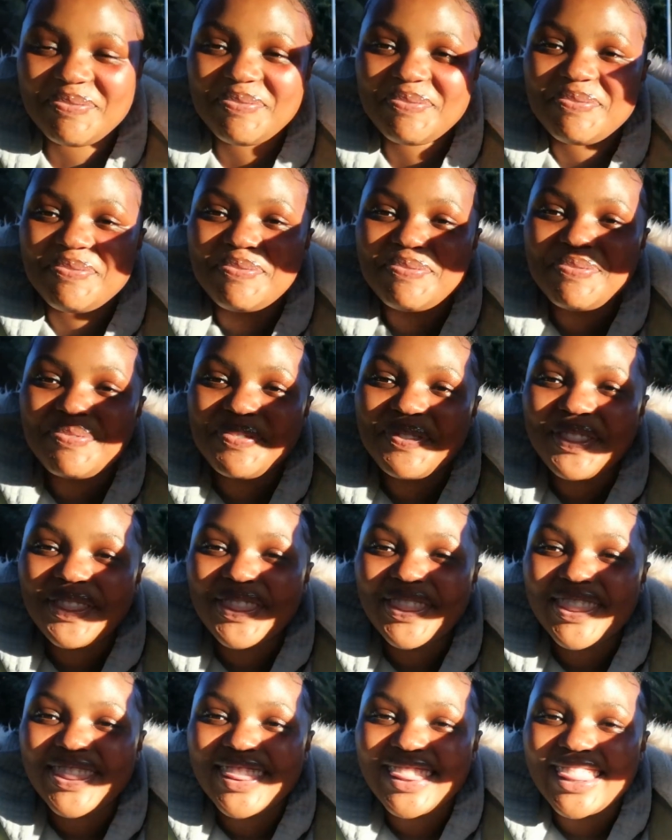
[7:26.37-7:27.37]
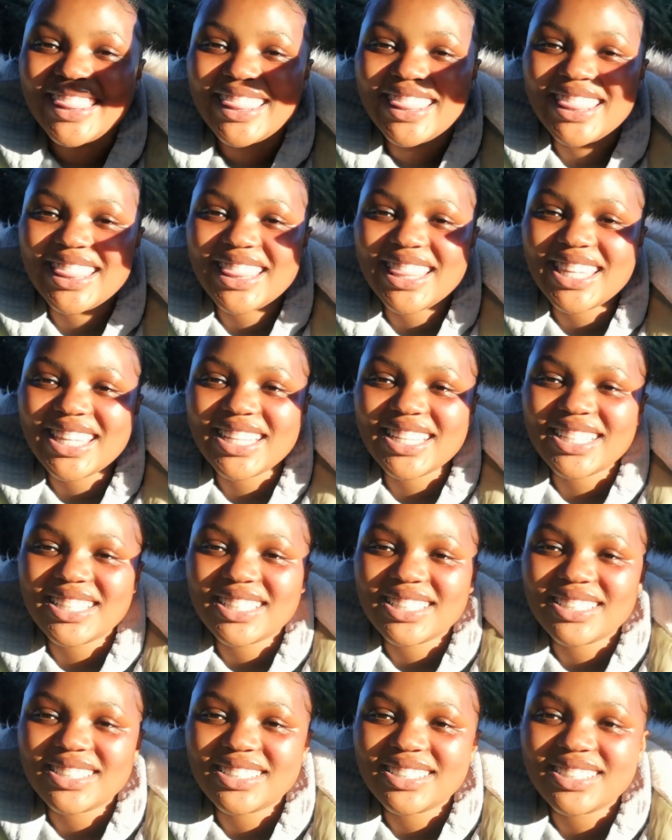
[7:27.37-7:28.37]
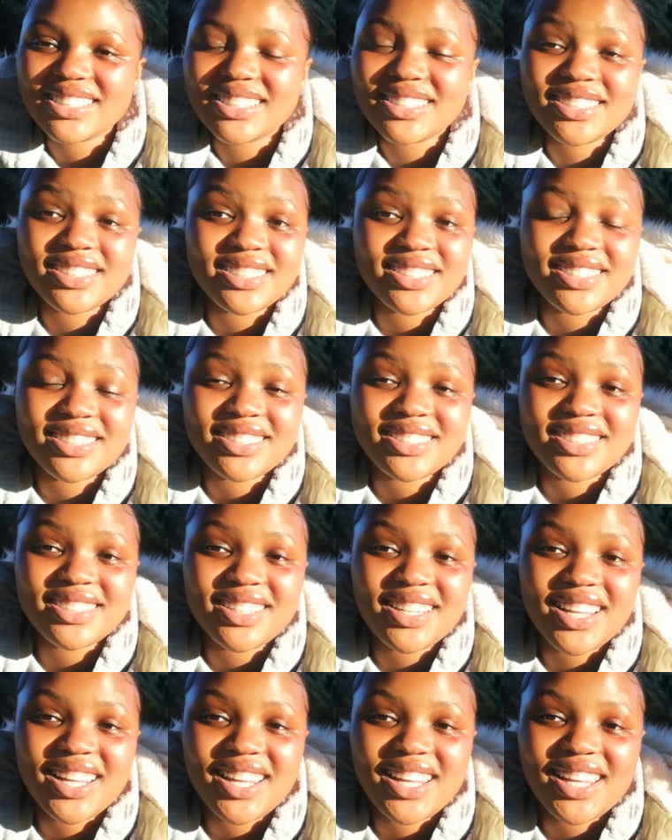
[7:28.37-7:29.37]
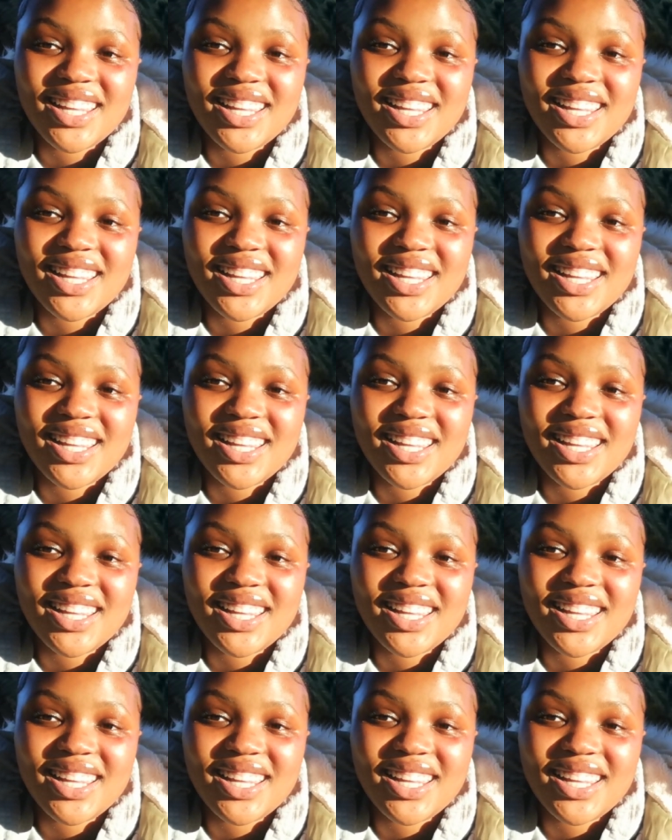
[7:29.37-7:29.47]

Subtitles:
The person shown says nothing.